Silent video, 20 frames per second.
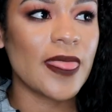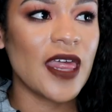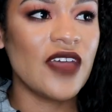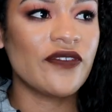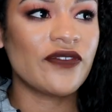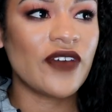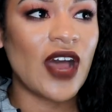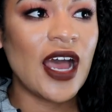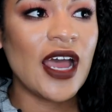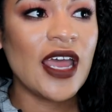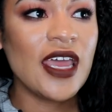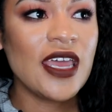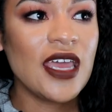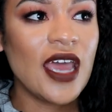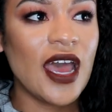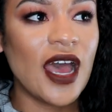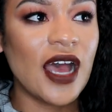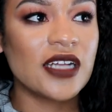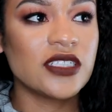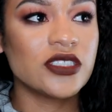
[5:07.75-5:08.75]
If I
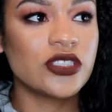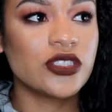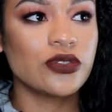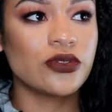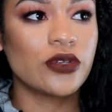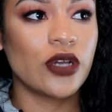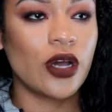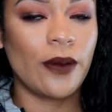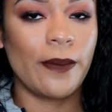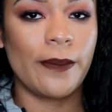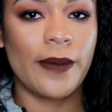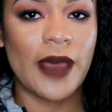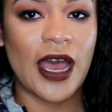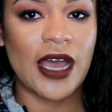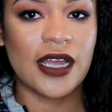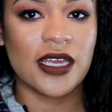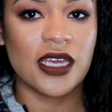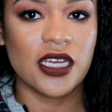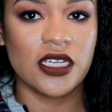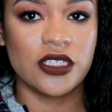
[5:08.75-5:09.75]
had to go
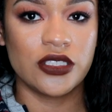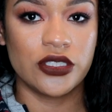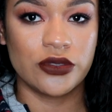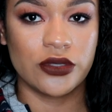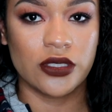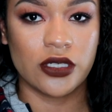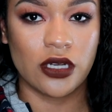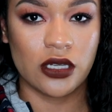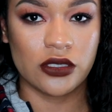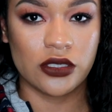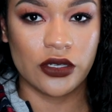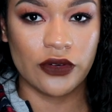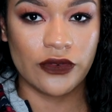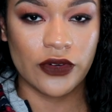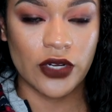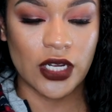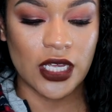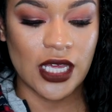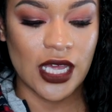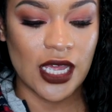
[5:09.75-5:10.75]
back and do it all
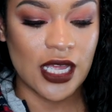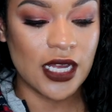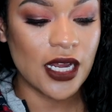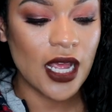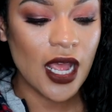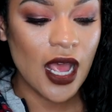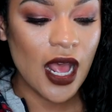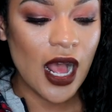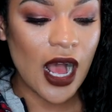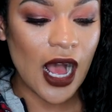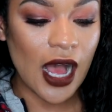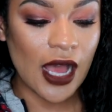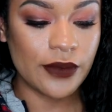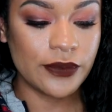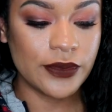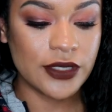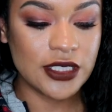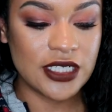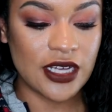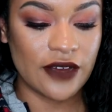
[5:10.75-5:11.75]
over again,
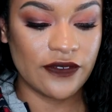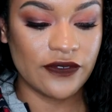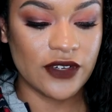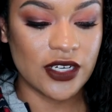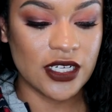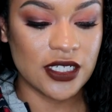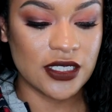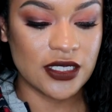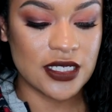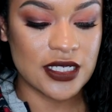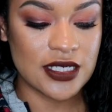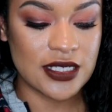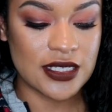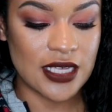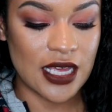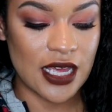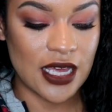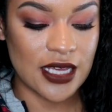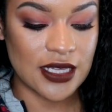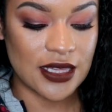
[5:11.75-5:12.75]
I would definitely
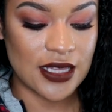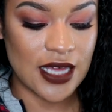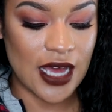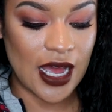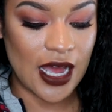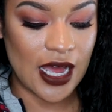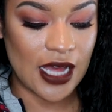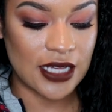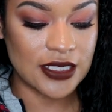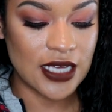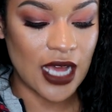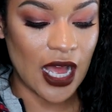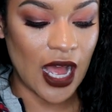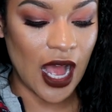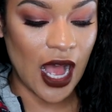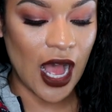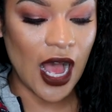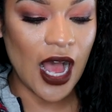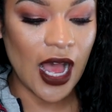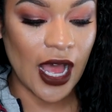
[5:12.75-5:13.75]
say that
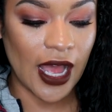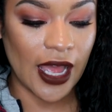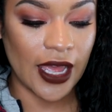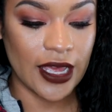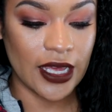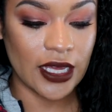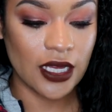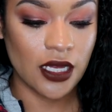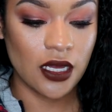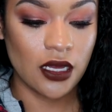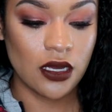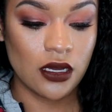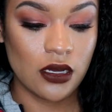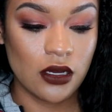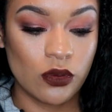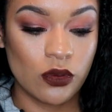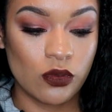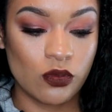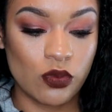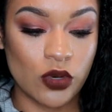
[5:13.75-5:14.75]
I
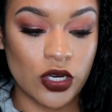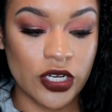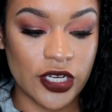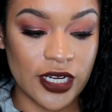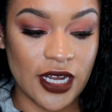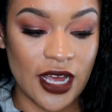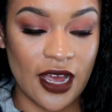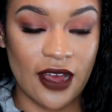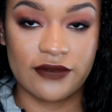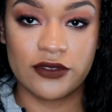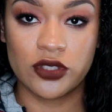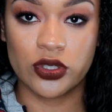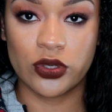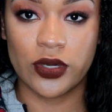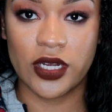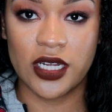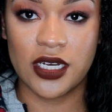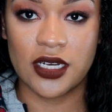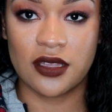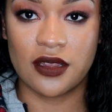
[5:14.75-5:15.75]
would have
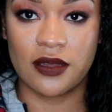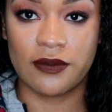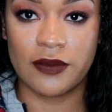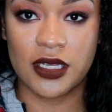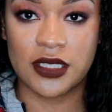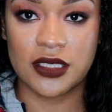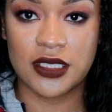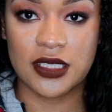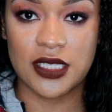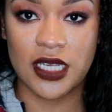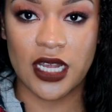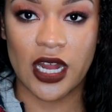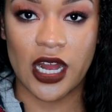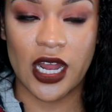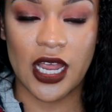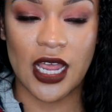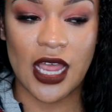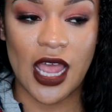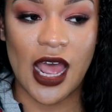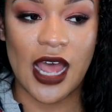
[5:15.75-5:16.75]
joined the
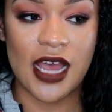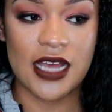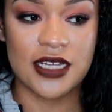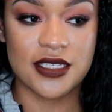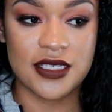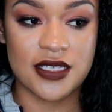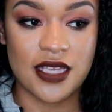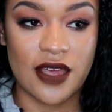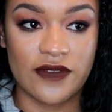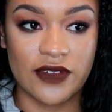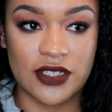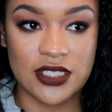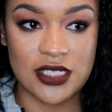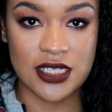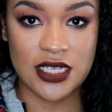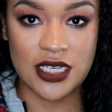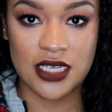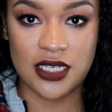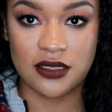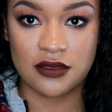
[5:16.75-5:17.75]
military at
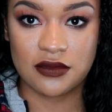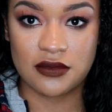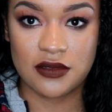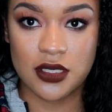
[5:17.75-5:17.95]
17.